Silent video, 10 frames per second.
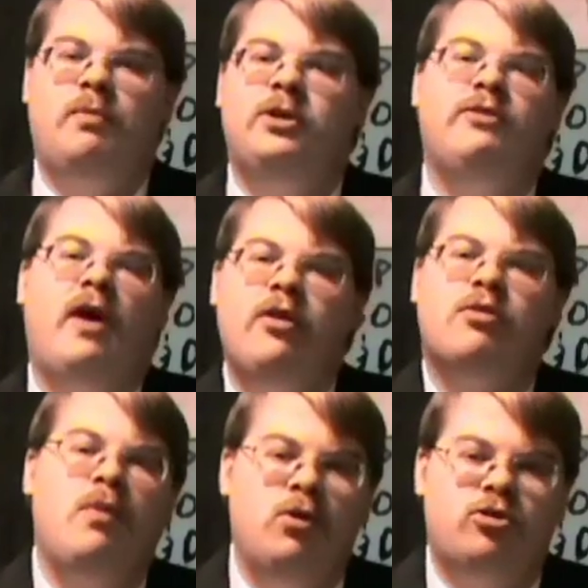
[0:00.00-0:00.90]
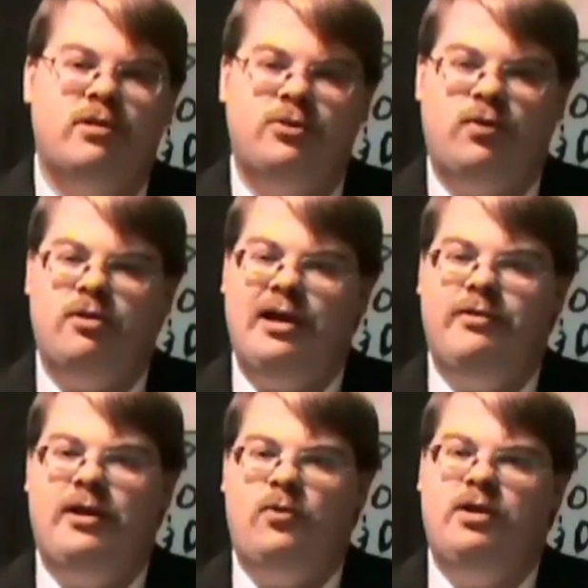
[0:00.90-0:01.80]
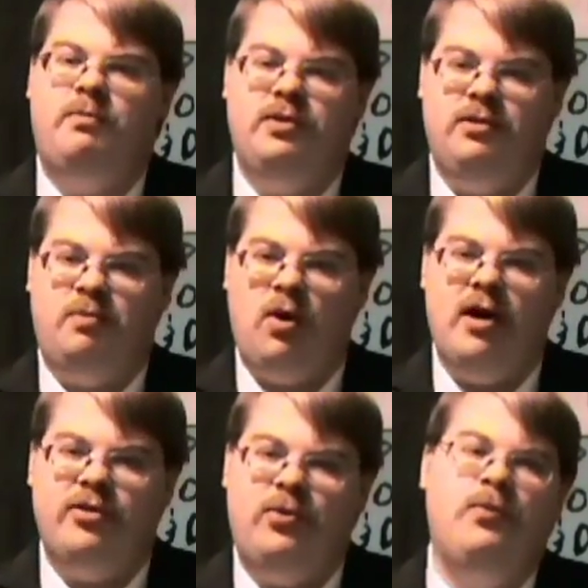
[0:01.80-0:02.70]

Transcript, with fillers: a bunch of other Modrons that are in the brothel.